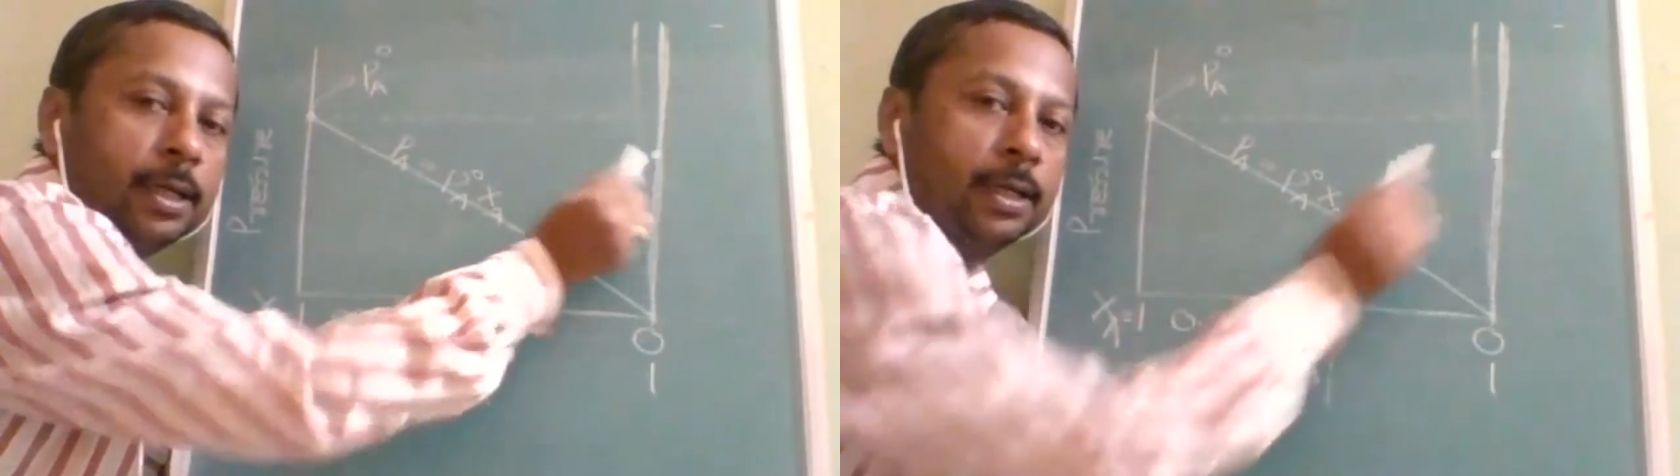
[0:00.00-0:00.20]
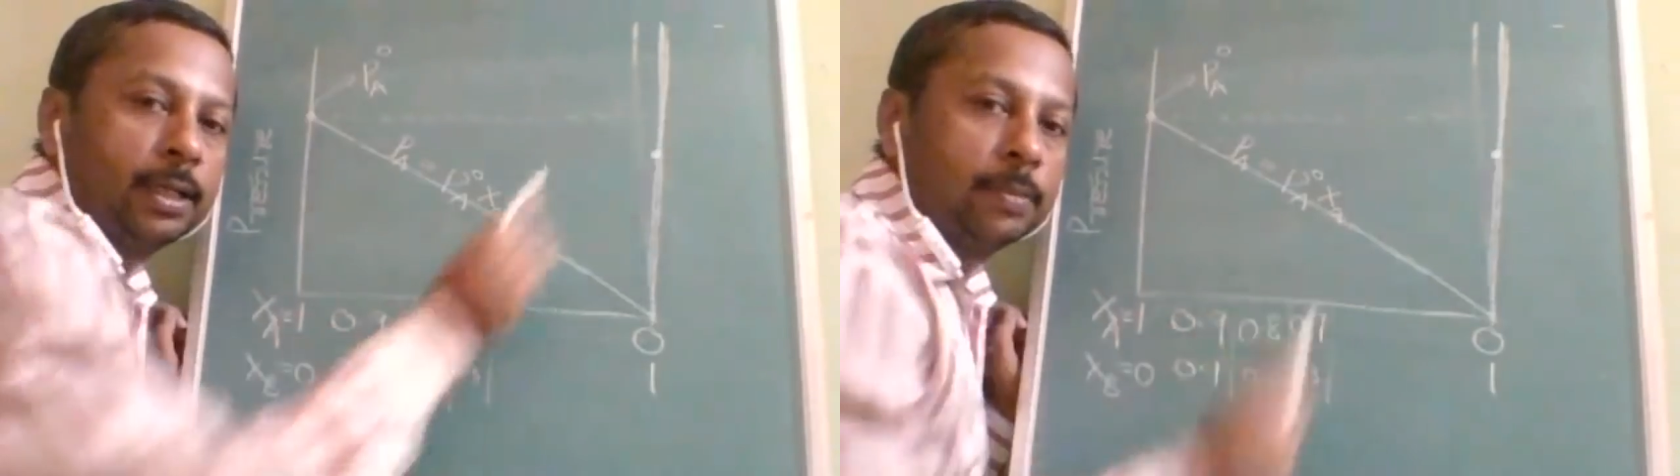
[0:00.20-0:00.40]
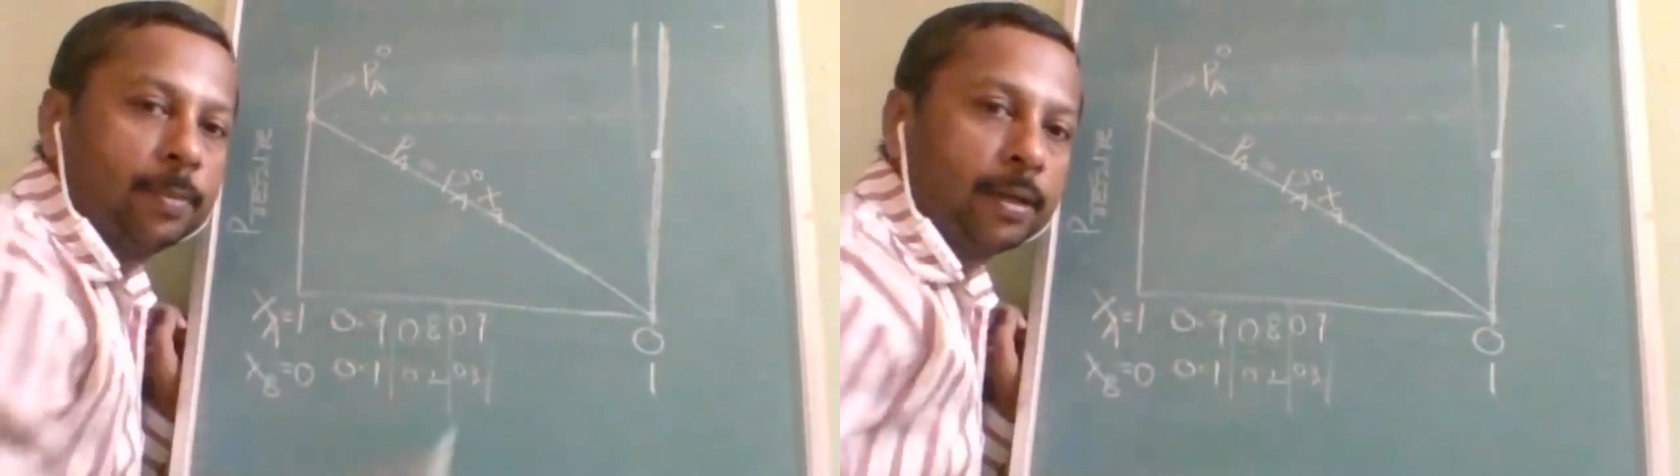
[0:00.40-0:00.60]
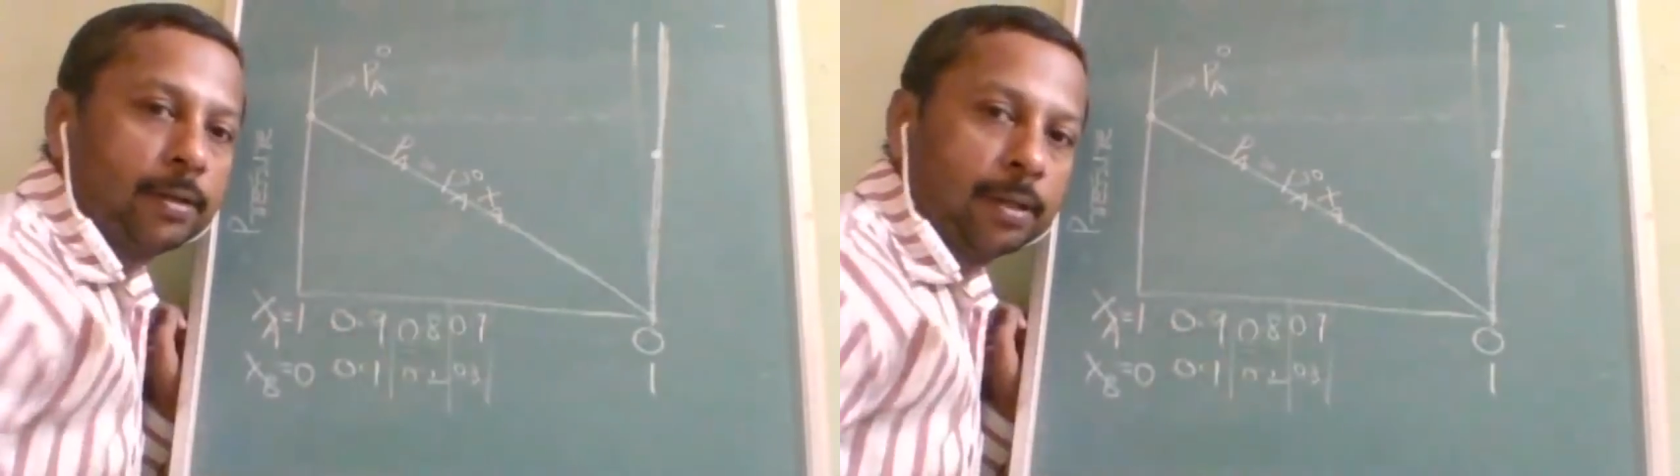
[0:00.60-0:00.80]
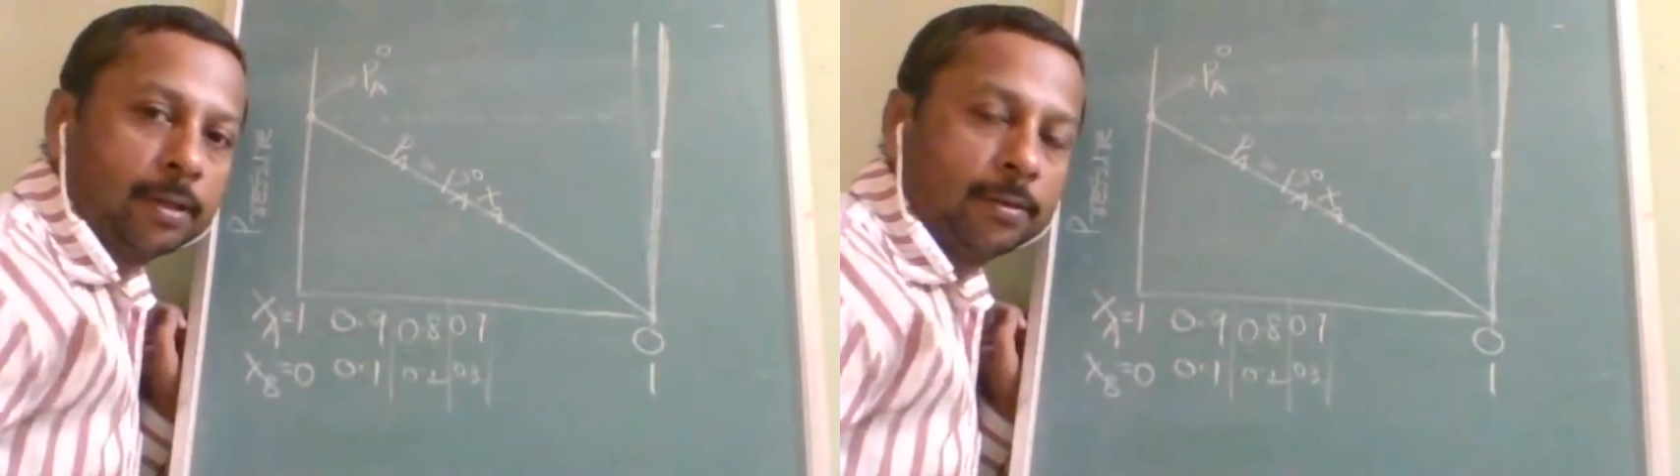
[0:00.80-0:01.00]
less
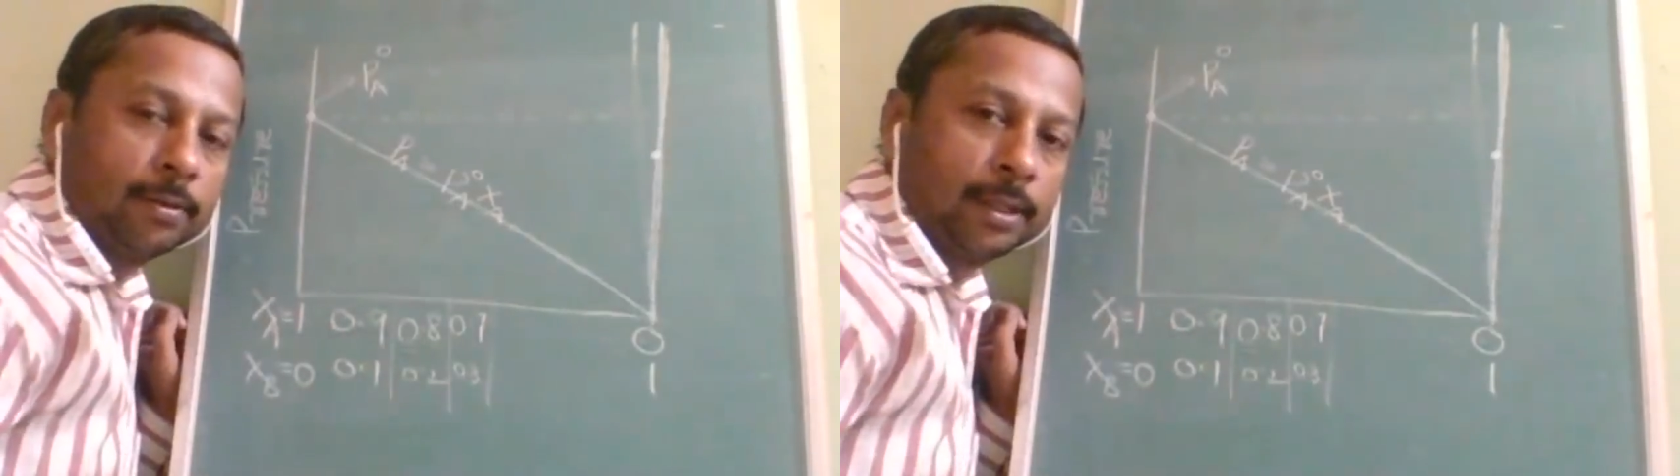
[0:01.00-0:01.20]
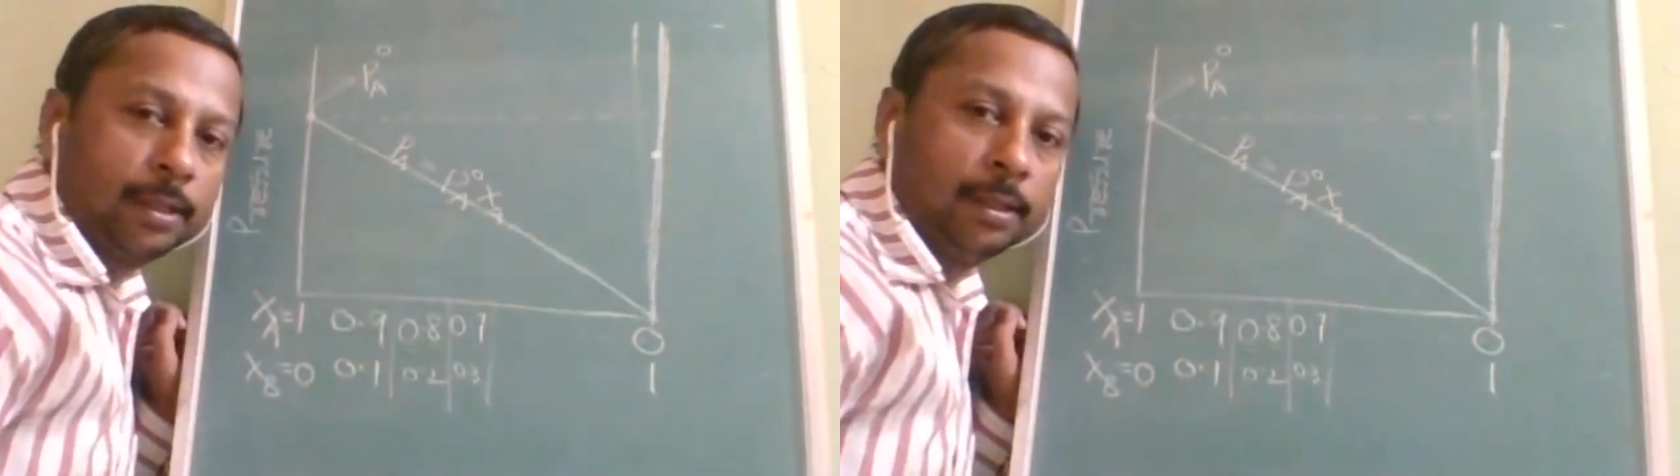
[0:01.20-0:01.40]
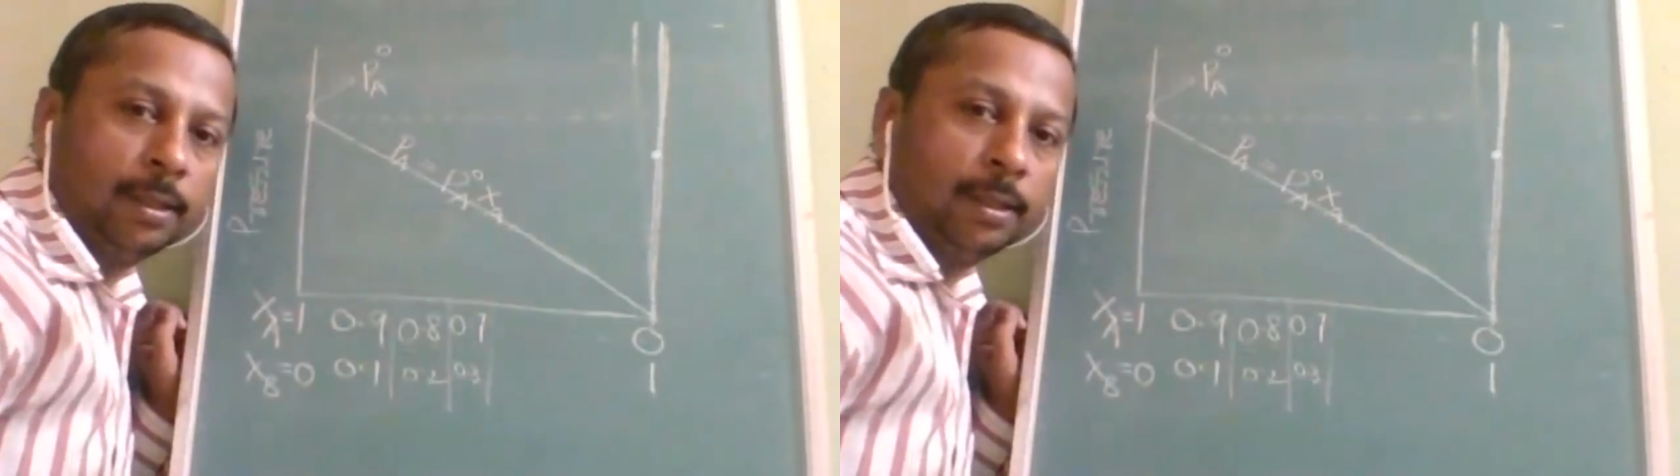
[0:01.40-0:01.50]
pressure. Okay.